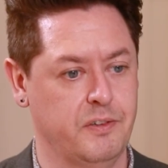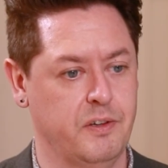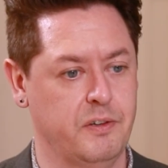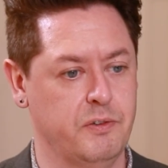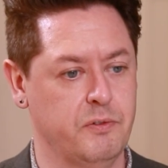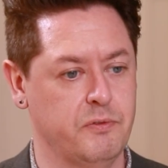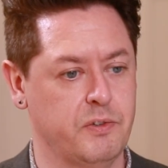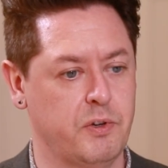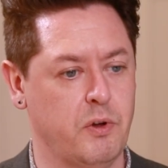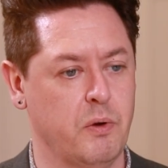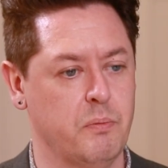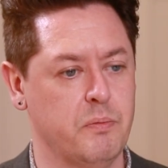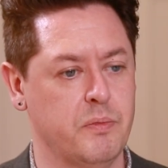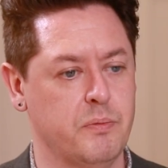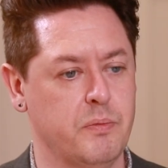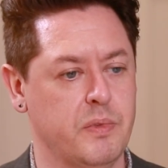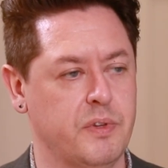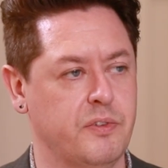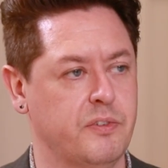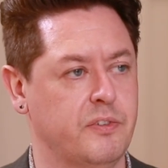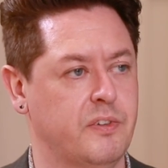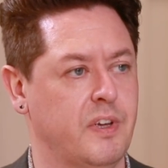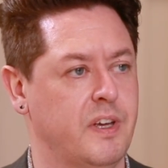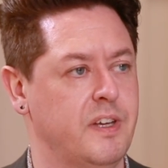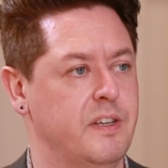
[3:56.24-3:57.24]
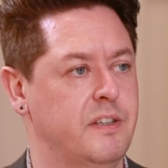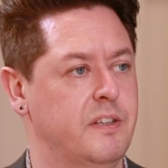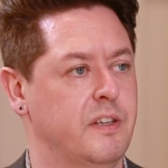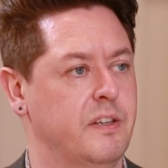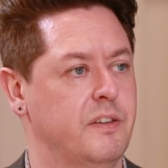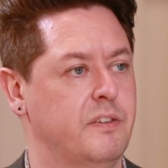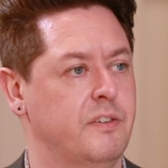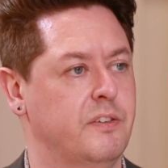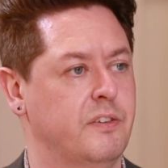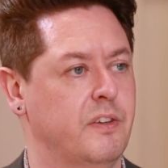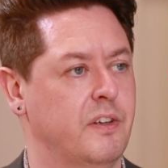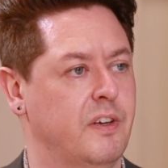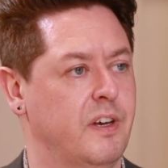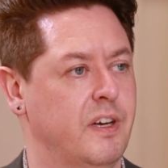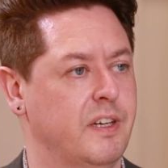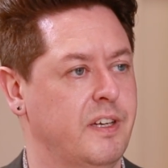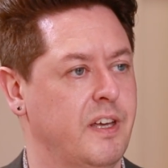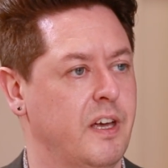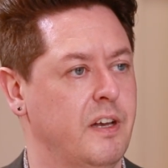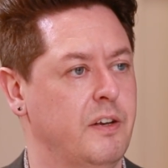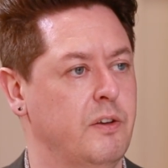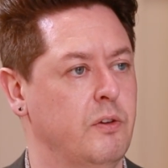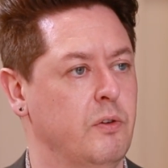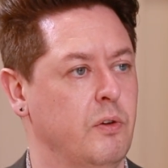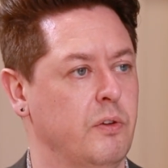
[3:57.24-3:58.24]
another common mistake is,
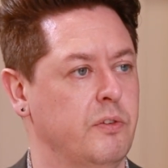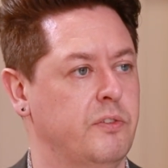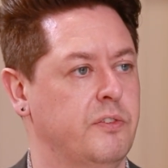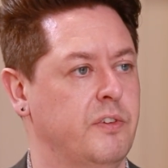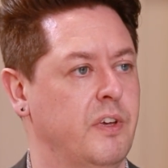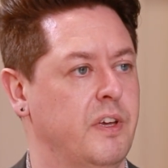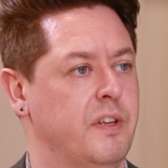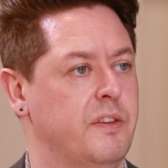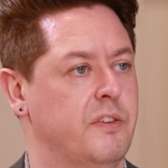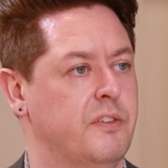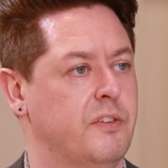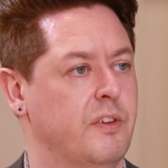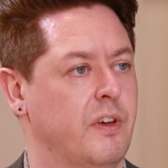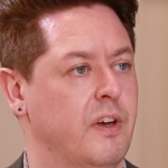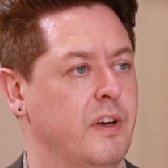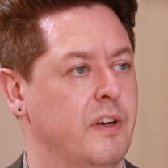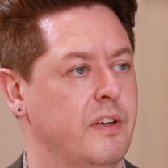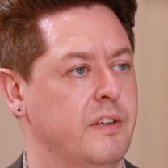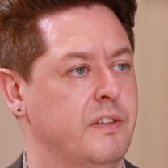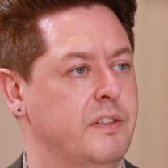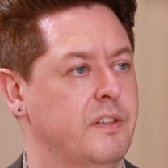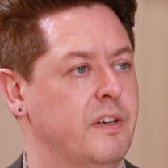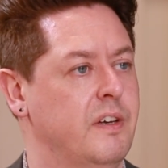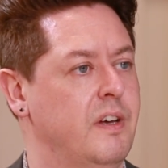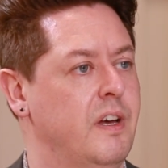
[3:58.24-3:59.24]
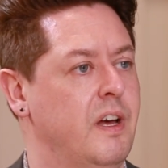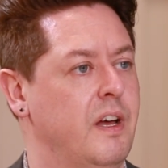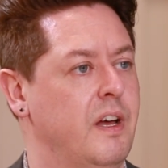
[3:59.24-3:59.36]
again, not setting aside